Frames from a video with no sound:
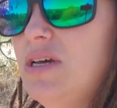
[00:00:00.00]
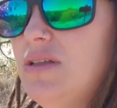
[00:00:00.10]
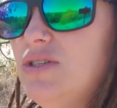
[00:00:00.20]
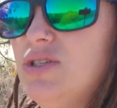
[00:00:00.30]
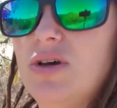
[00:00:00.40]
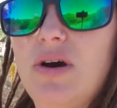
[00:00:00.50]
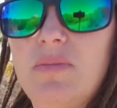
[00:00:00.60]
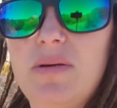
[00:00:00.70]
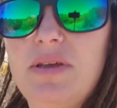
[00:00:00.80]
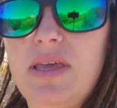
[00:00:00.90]
So I'm
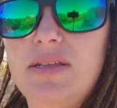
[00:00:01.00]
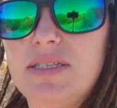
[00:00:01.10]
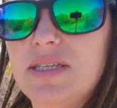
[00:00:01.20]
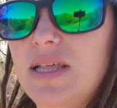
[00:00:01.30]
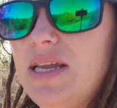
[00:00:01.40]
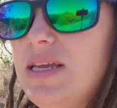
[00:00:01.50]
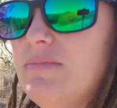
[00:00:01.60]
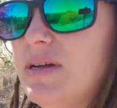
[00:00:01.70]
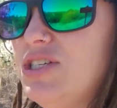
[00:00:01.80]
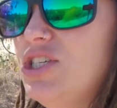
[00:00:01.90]
going to be insulating
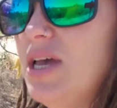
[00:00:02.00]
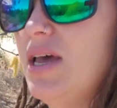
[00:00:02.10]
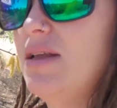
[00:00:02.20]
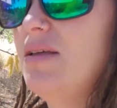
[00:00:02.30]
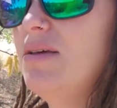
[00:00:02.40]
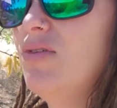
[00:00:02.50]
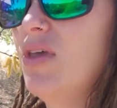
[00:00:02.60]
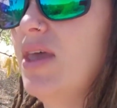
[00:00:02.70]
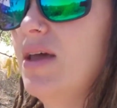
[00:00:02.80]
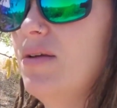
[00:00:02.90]
my shed,
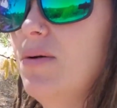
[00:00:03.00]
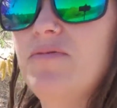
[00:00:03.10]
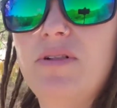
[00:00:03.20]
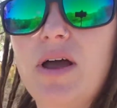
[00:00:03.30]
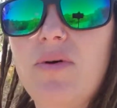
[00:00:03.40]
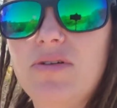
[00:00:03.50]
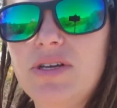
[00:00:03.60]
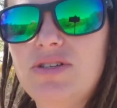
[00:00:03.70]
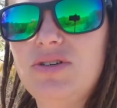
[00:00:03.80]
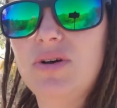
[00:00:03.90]
and hopefully I won't
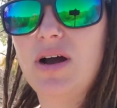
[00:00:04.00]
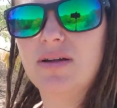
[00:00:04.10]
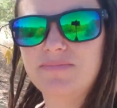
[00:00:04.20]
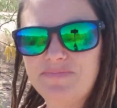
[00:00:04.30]
get too hot.